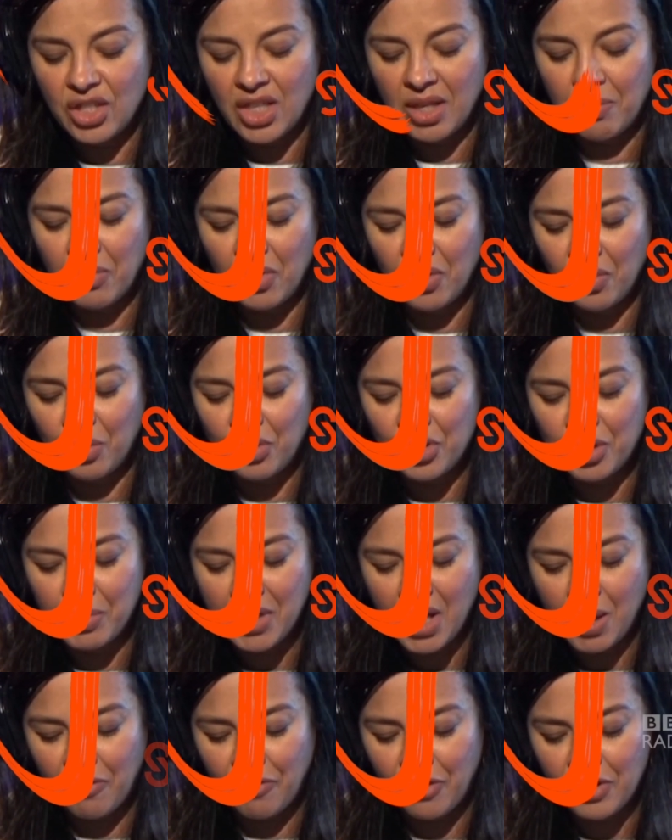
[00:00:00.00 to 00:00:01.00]
Jim, would you
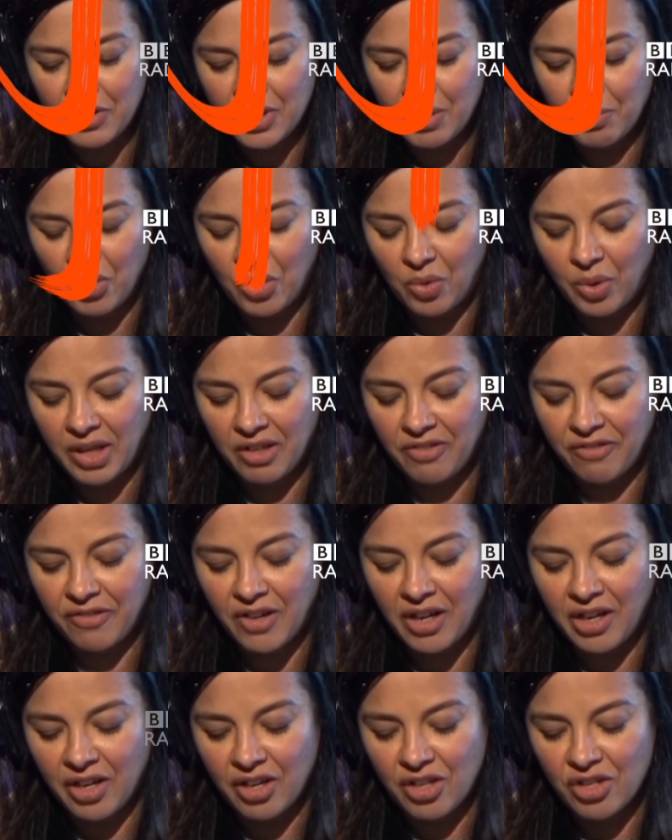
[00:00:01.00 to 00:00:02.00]
be up for some quick
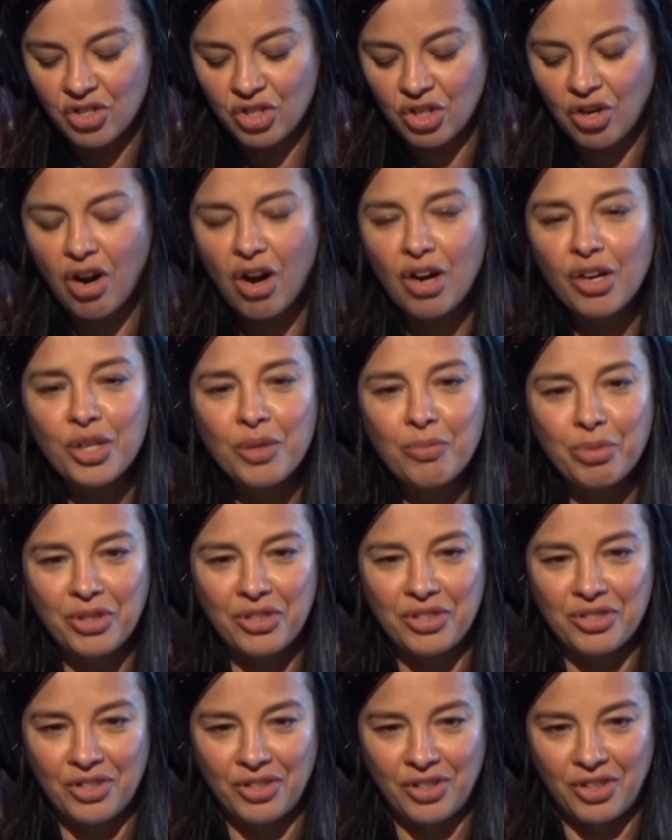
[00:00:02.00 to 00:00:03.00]
fire jargon
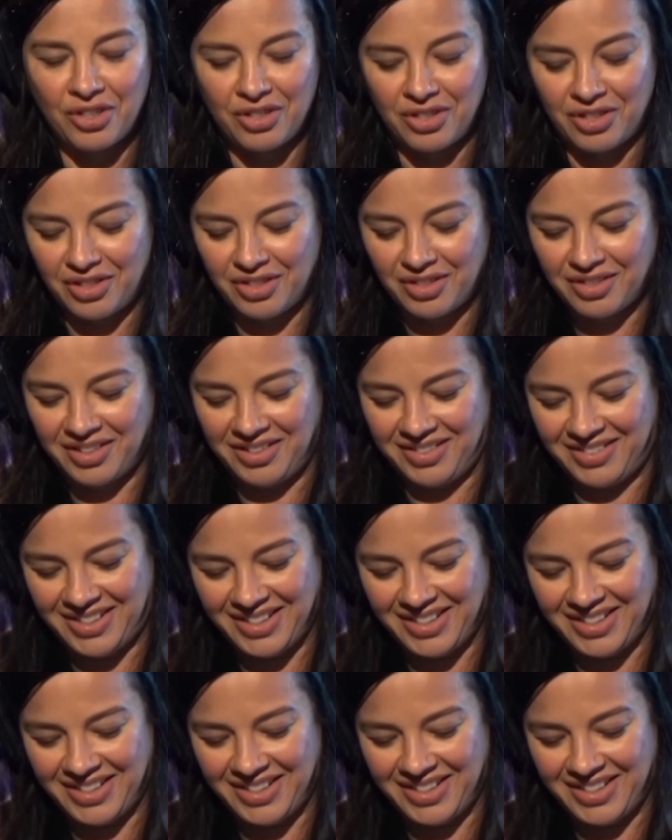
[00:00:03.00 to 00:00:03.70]
busters